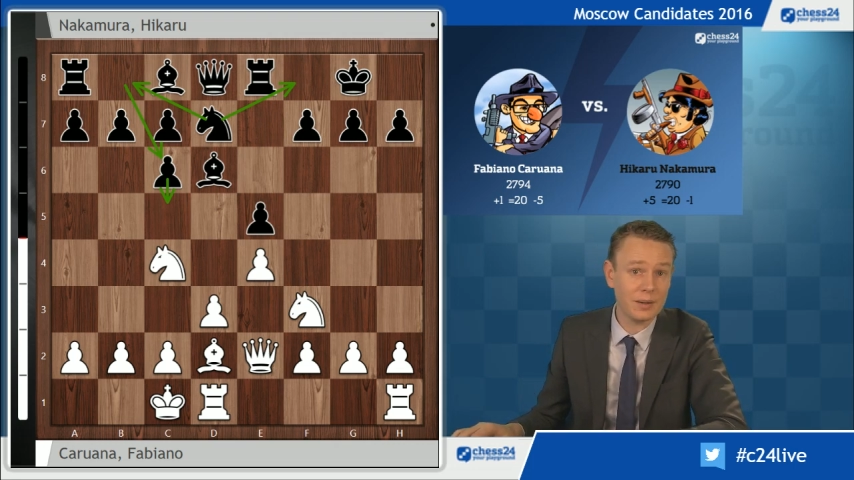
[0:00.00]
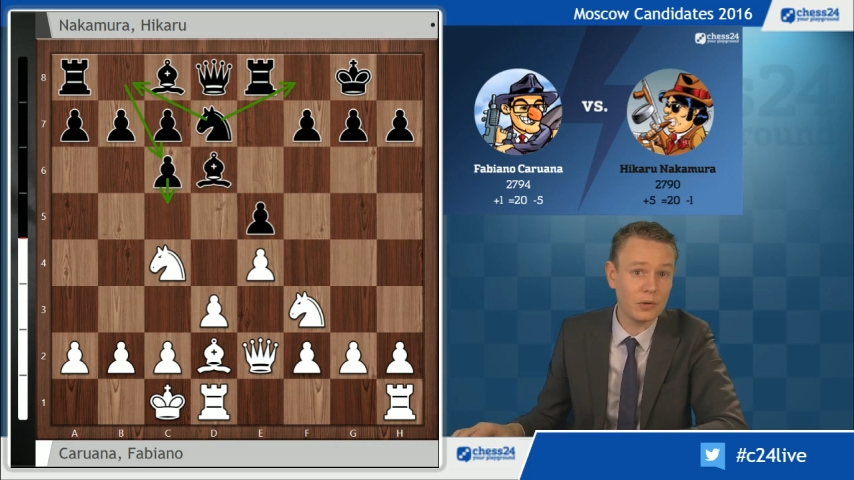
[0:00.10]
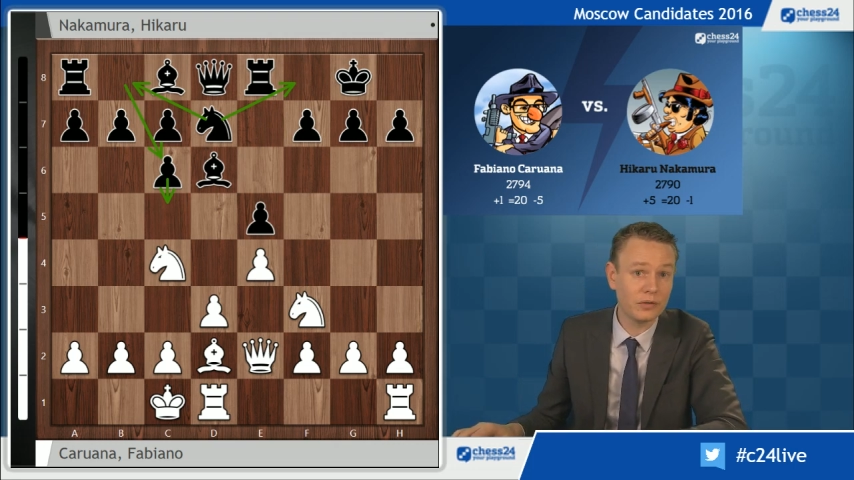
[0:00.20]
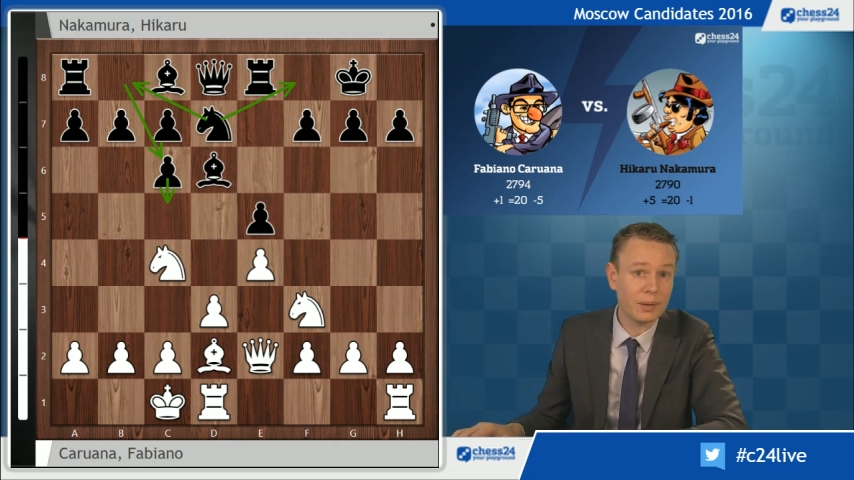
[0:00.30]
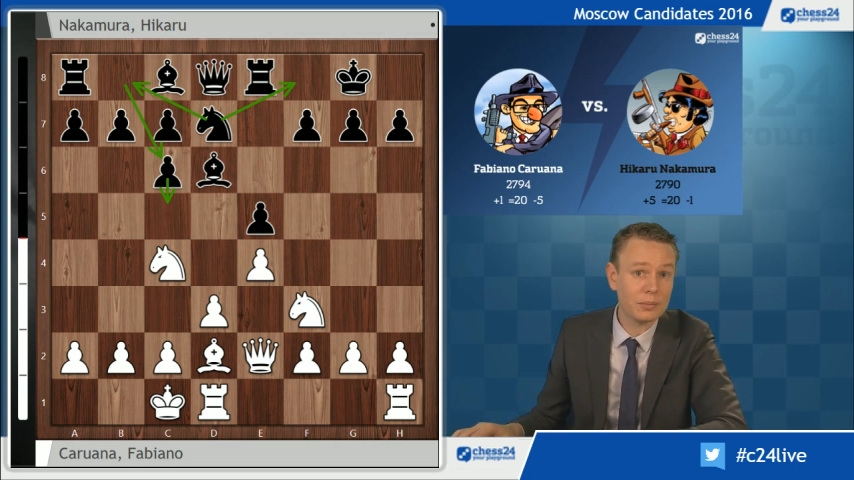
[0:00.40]
He
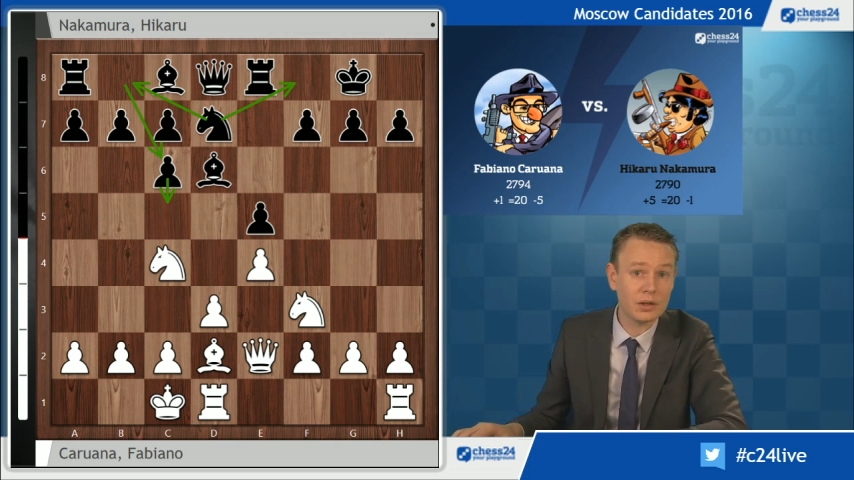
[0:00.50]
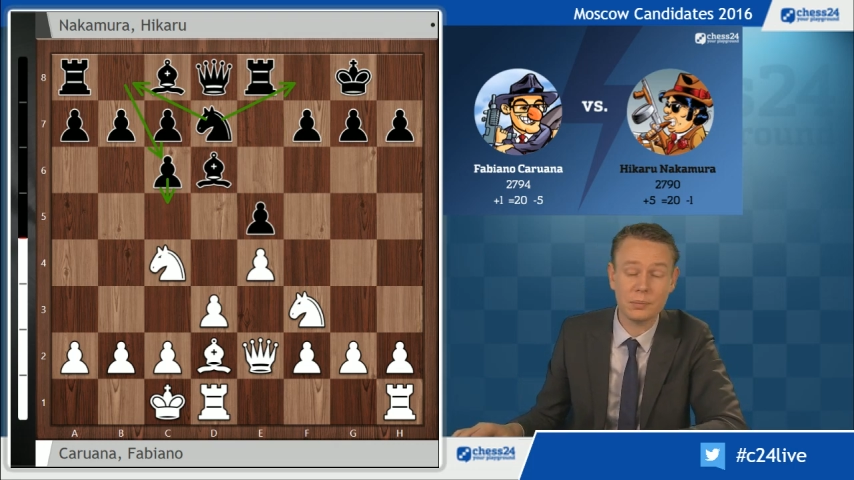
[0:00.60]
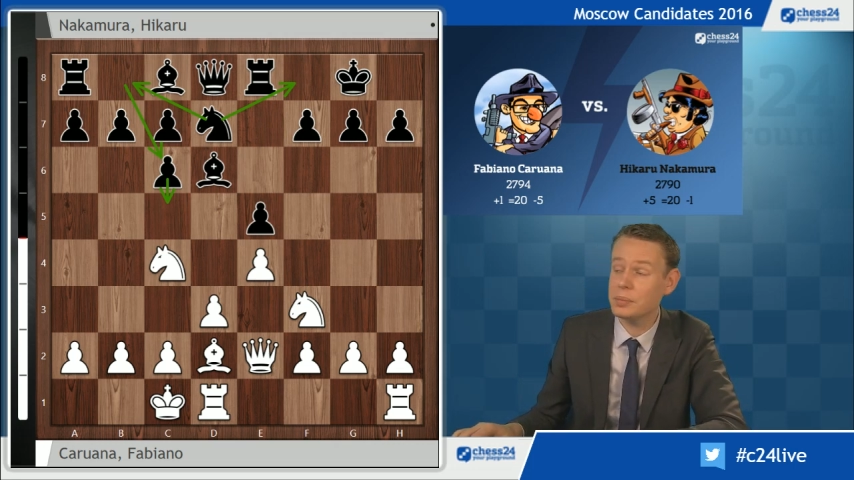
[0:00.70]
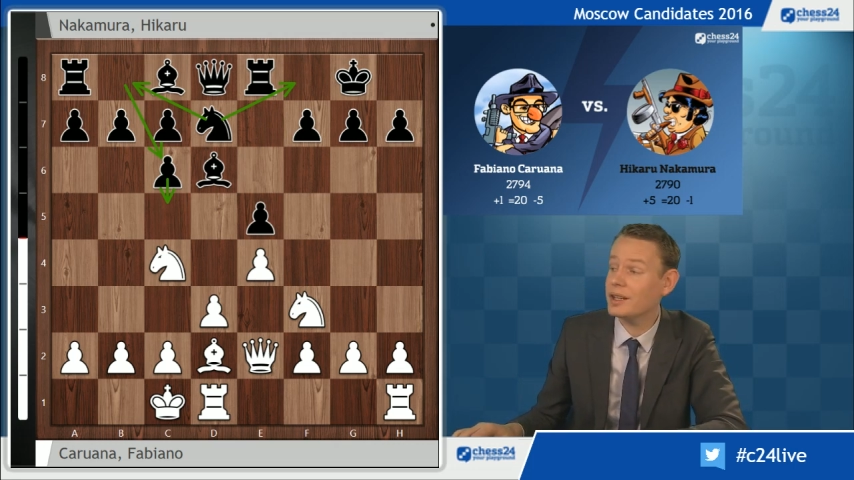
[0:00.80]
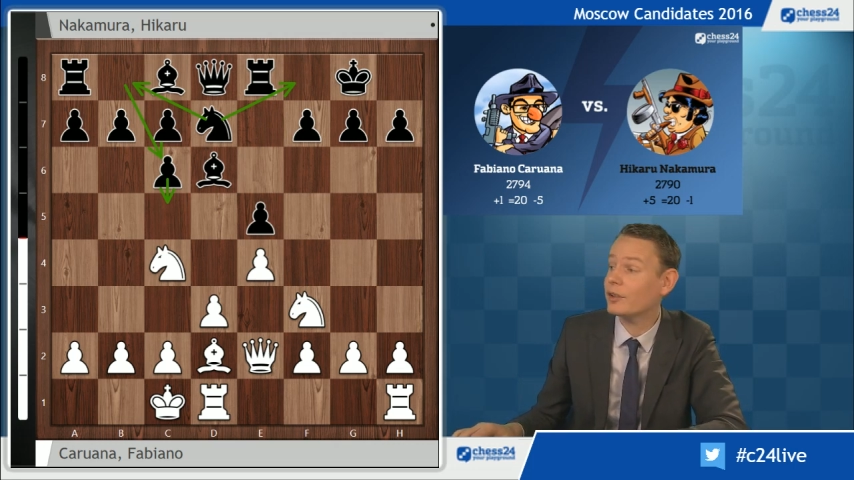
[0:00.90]
moves up to
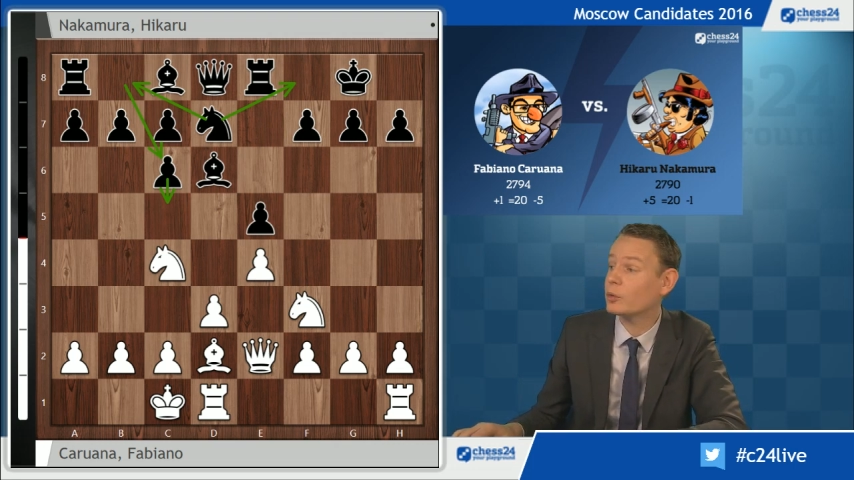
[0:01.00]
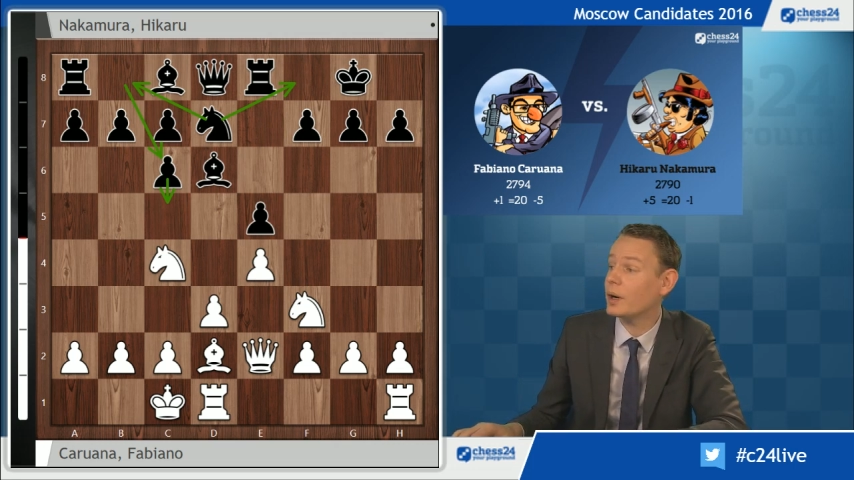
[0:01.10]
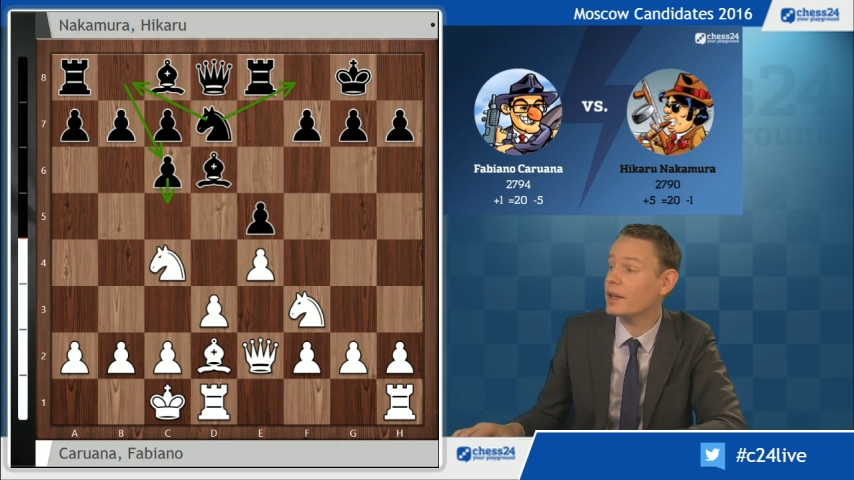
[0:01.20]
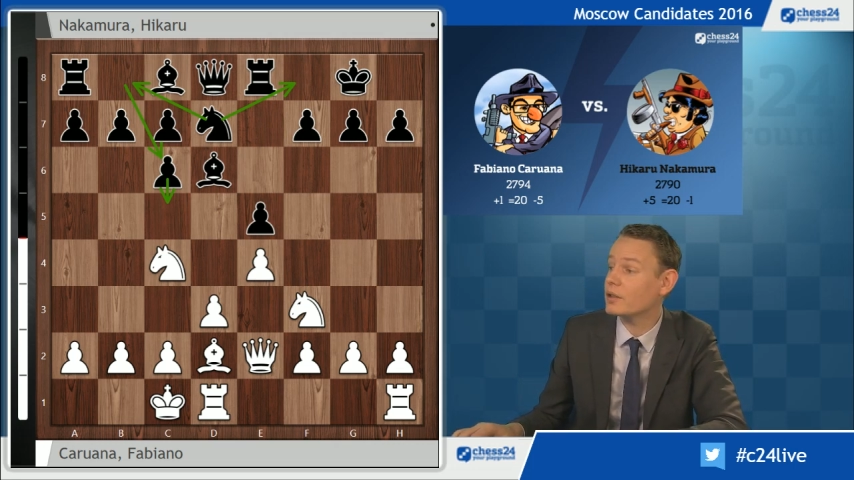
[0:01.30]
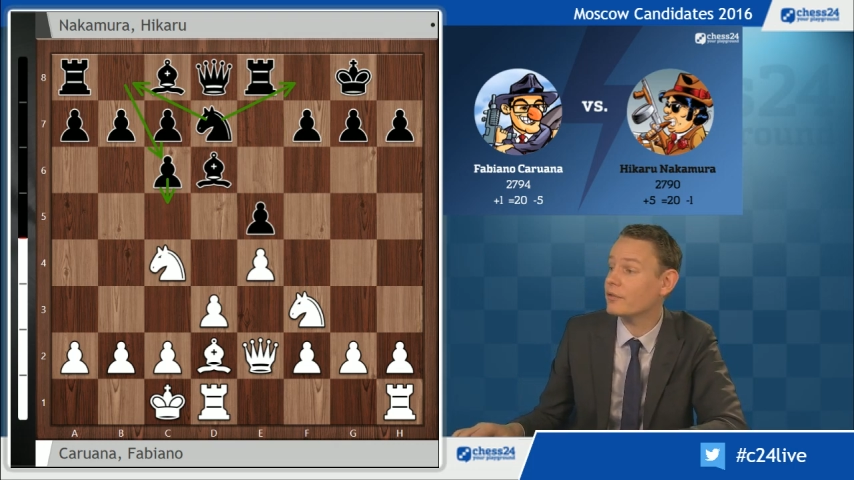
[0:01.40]
plus
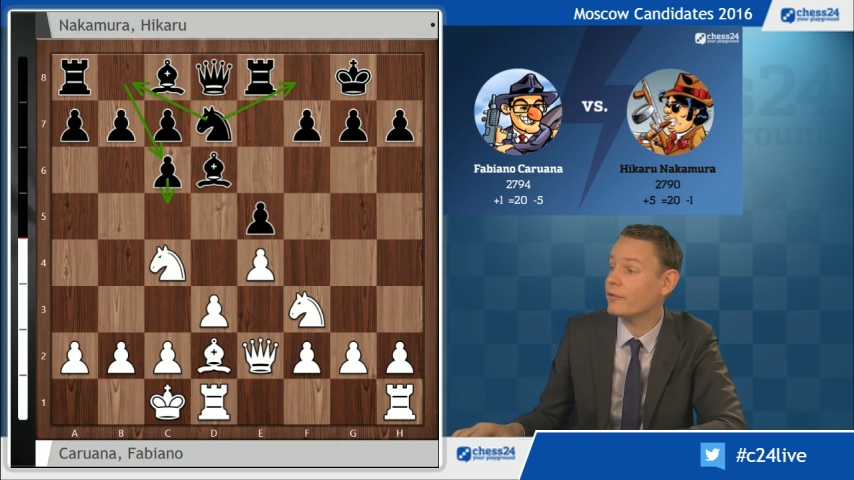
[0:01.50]
one to